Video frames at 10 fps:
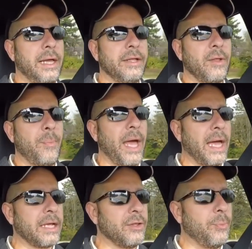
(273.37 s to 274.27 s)
the
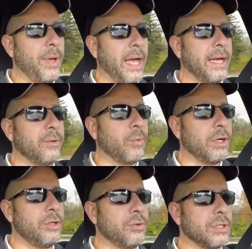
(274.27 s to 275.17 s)
back of the bed
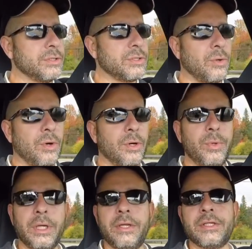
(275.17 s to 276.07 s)
where you can store
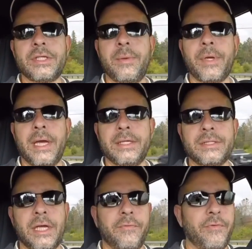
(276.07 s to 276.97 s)
really the same kind of
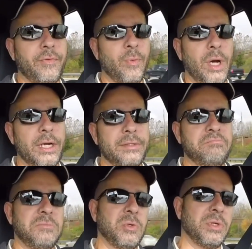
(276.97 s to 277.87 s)
stuff if you wanted.
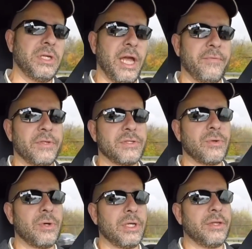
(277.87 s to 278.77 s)
You wouldn't have to
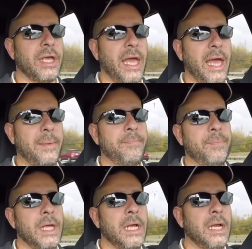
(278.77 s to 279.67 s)
store it in the cab.
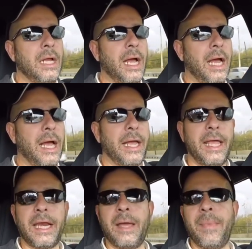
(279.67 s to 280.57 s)

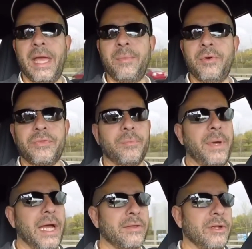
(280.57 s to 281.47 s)
And I may move them
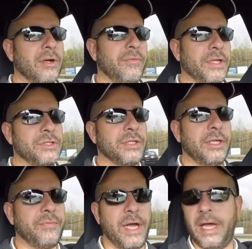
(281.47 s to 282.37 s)
back there
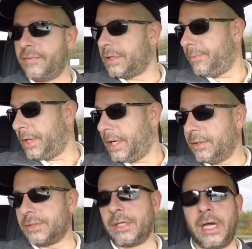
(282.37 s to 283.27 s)
eventually if I have something
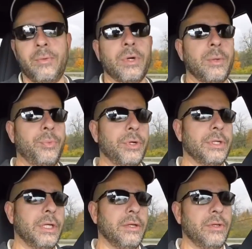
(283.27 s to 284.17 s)
else that I want to put
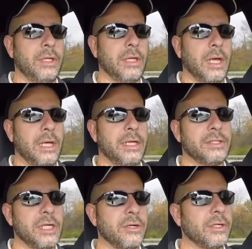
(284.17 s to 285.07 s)
in the
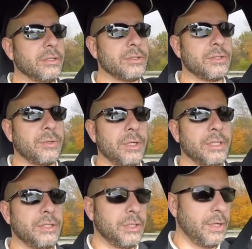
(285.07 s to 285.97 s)
interior storage.